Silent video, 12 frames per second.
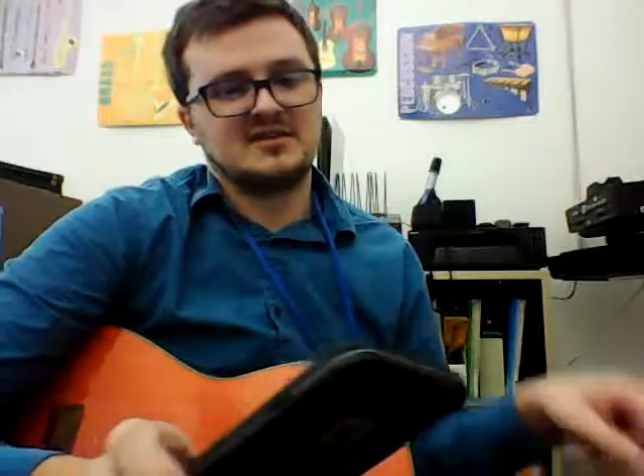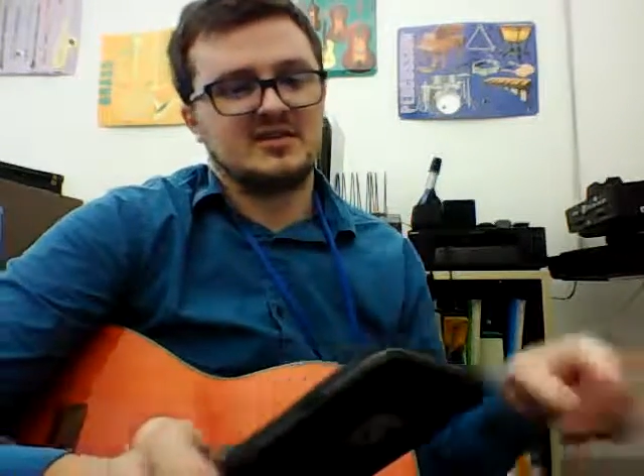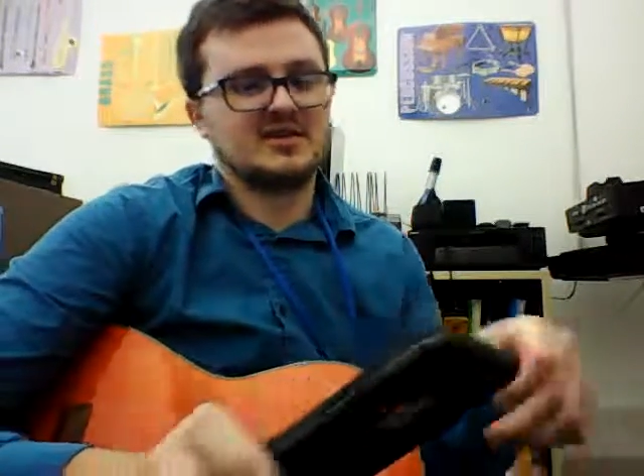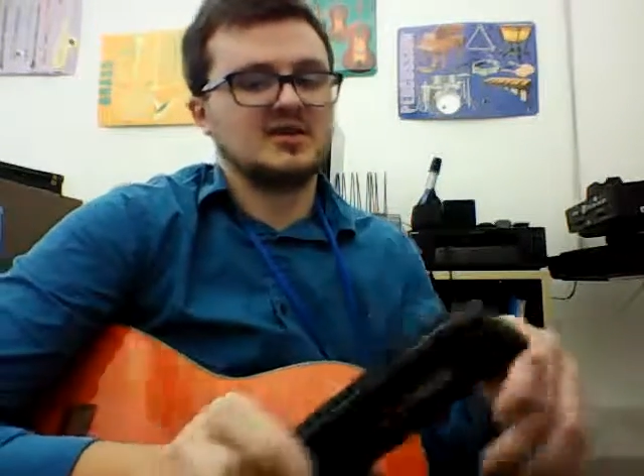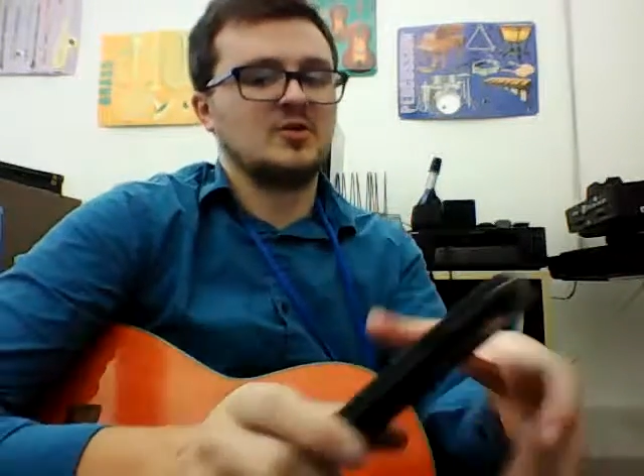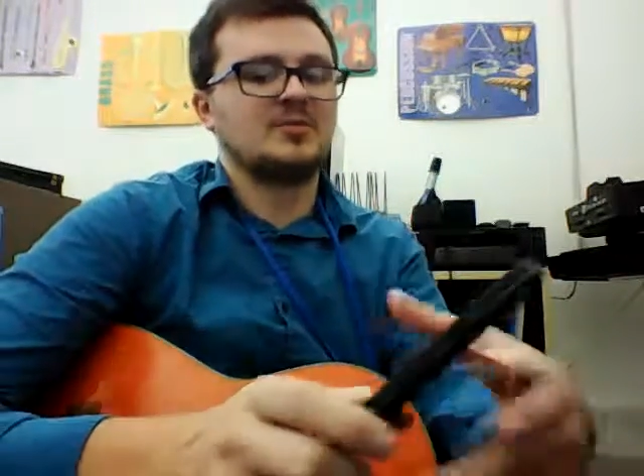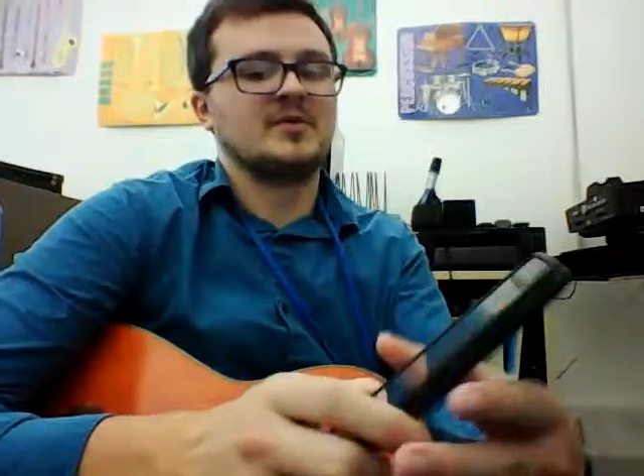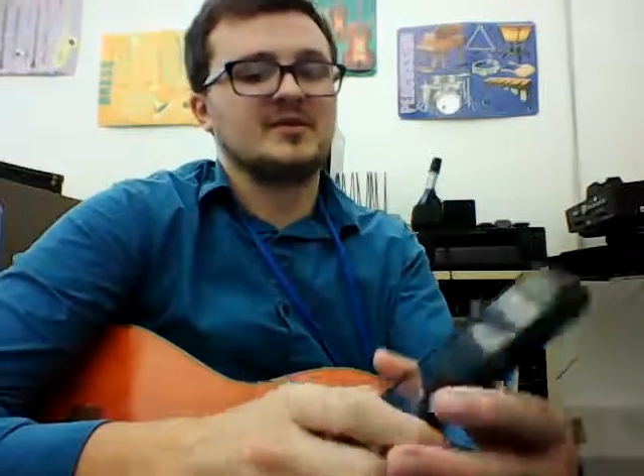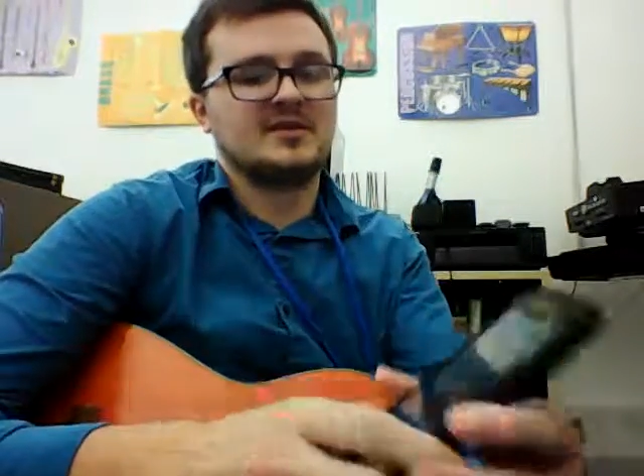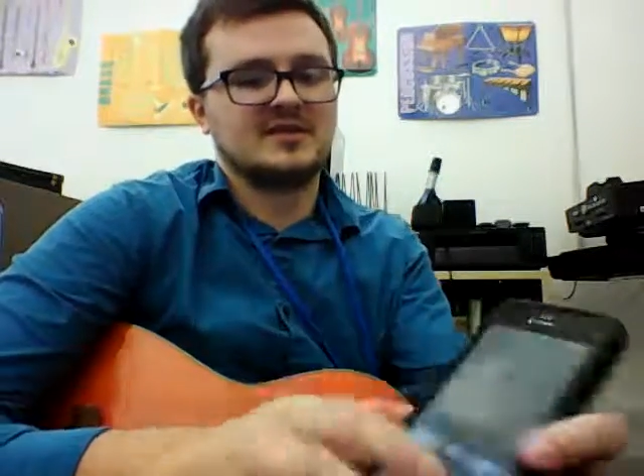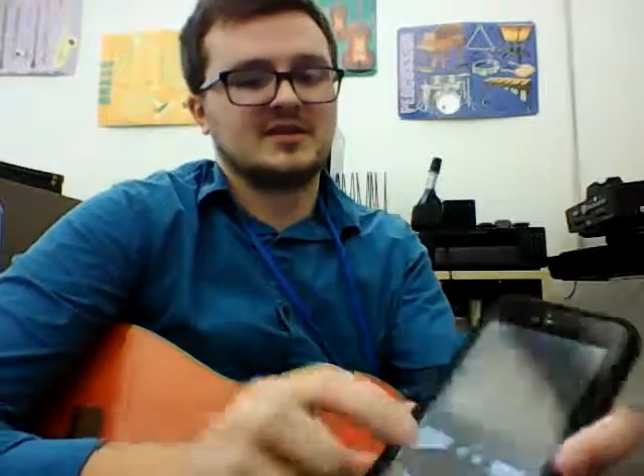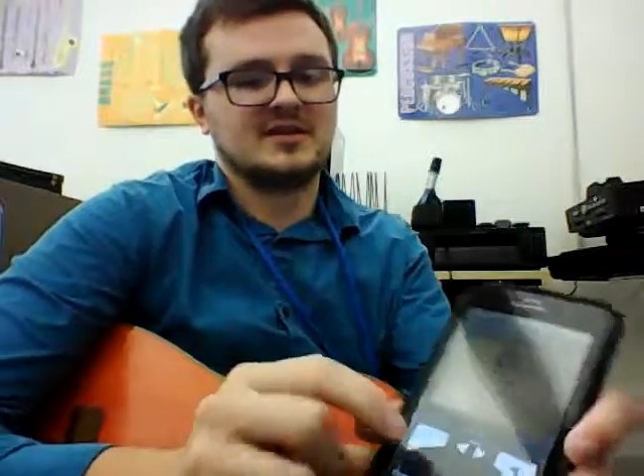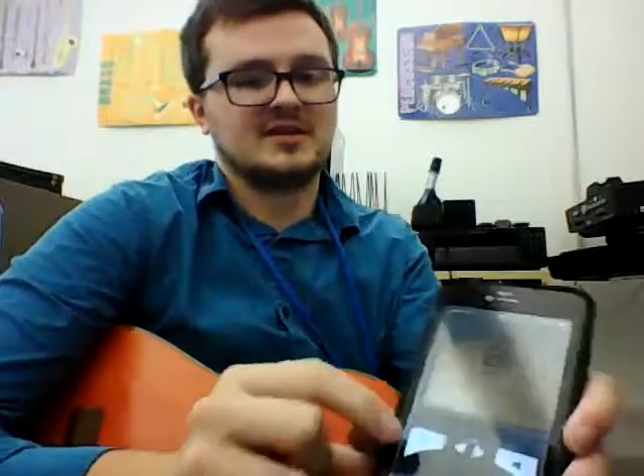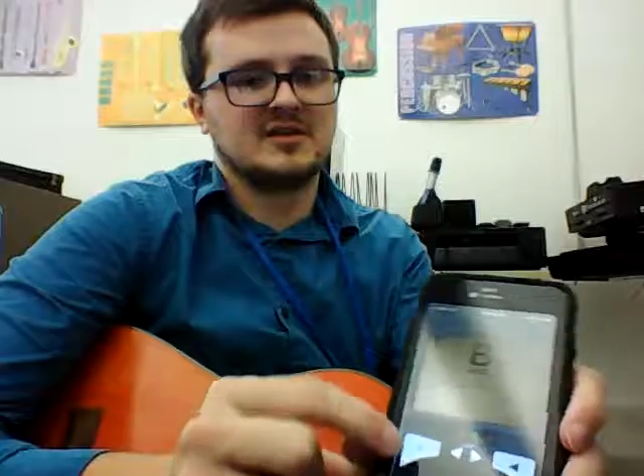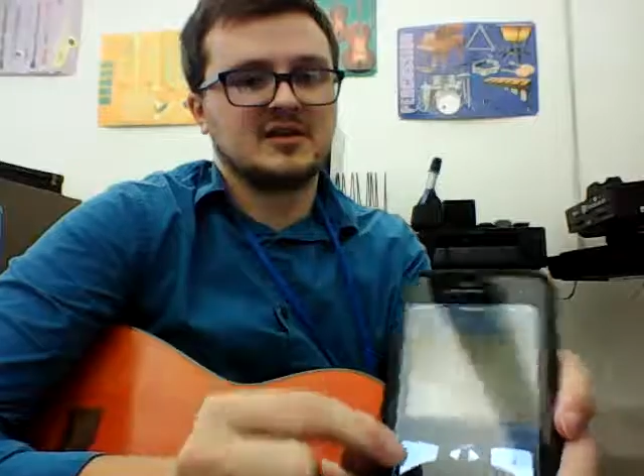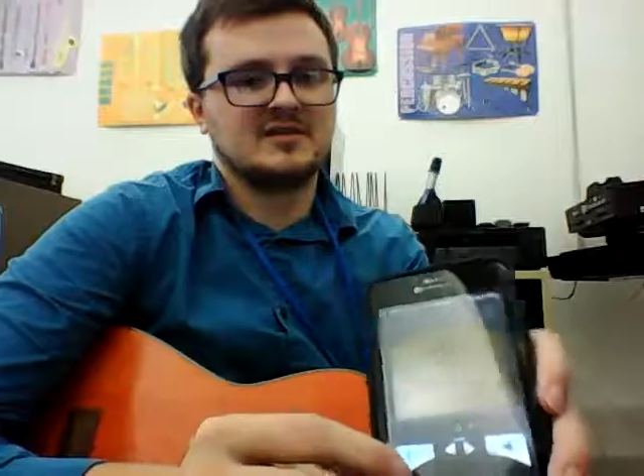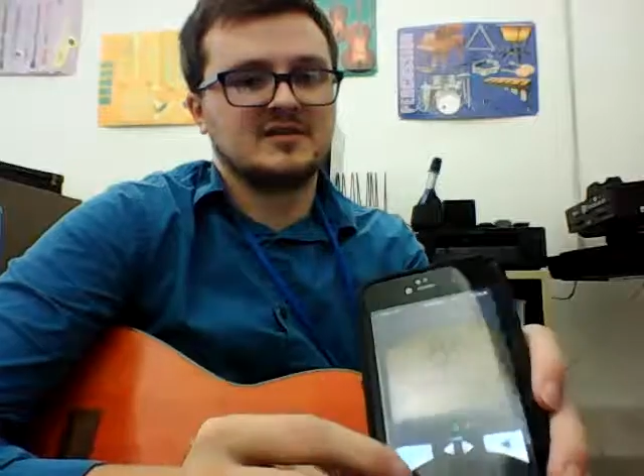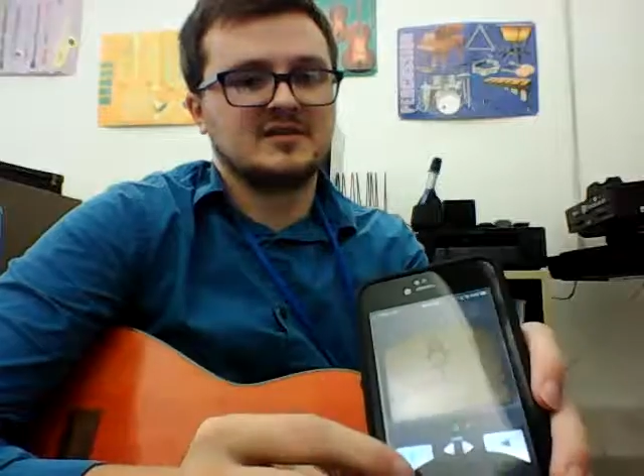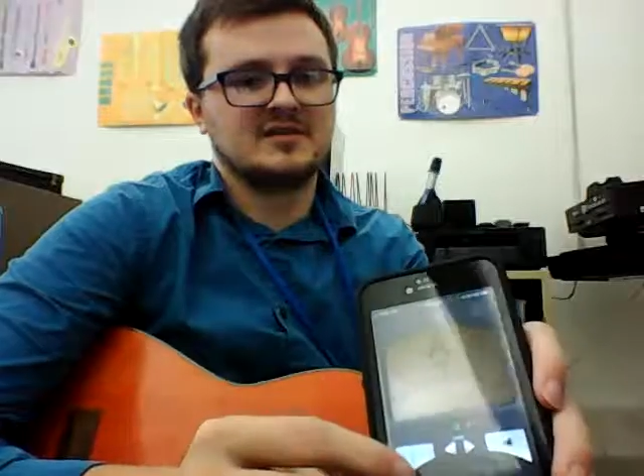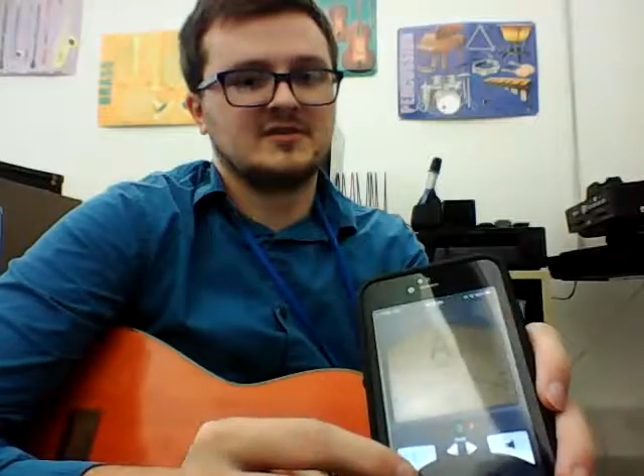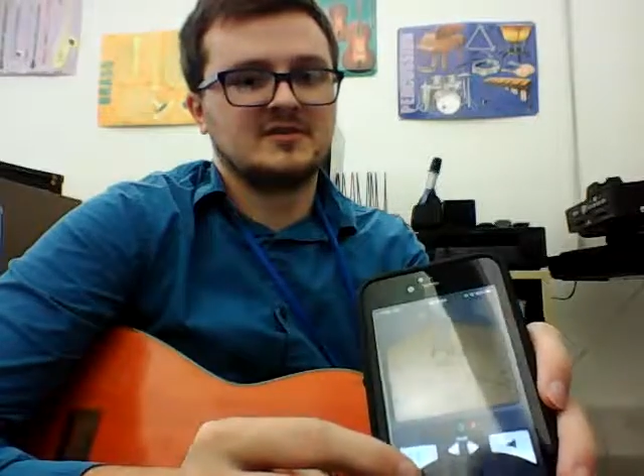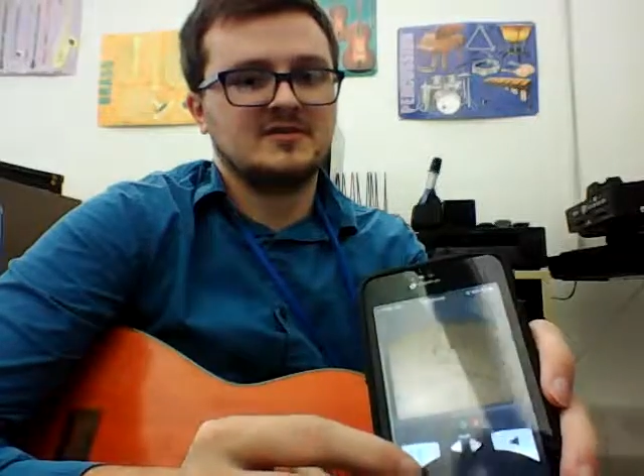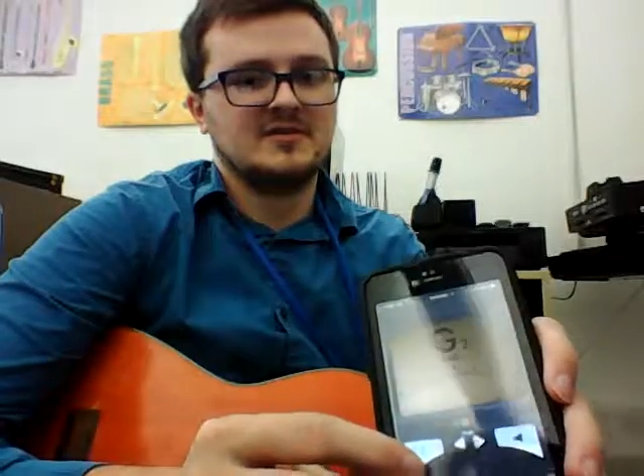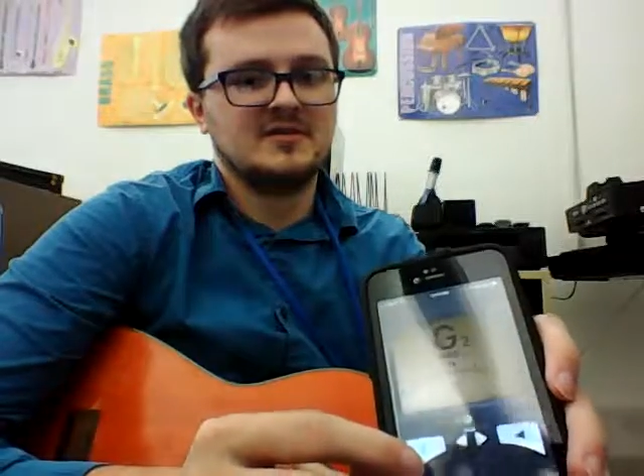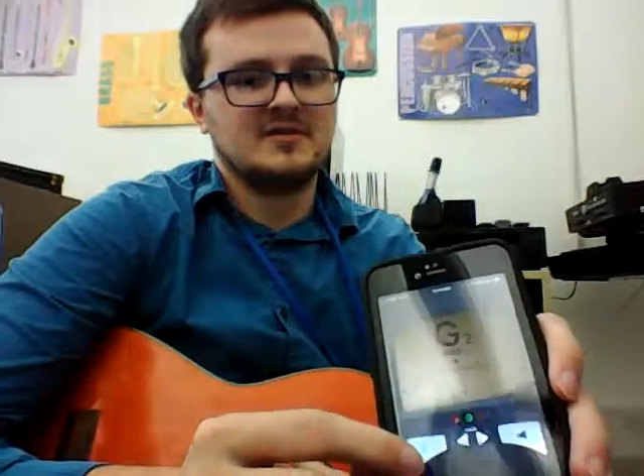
click it open and then click on the little